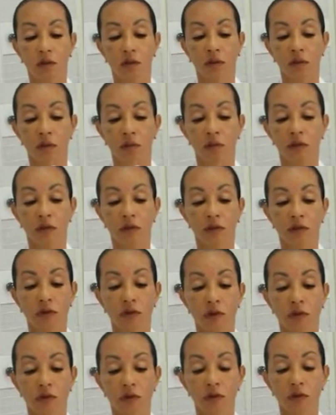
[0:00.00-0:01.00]
the bristles
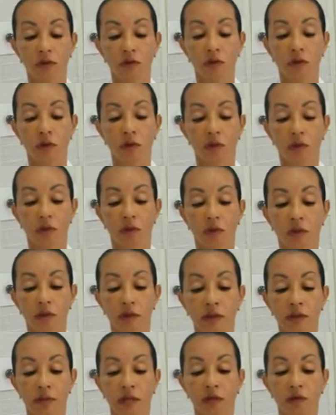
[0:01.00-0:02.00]
on this one,
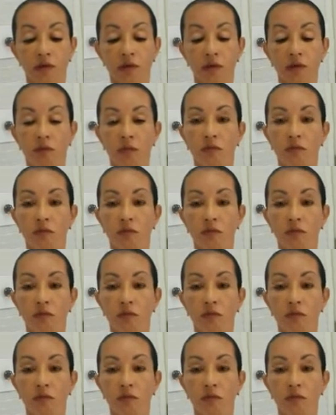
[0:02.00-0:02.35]
it's narrow,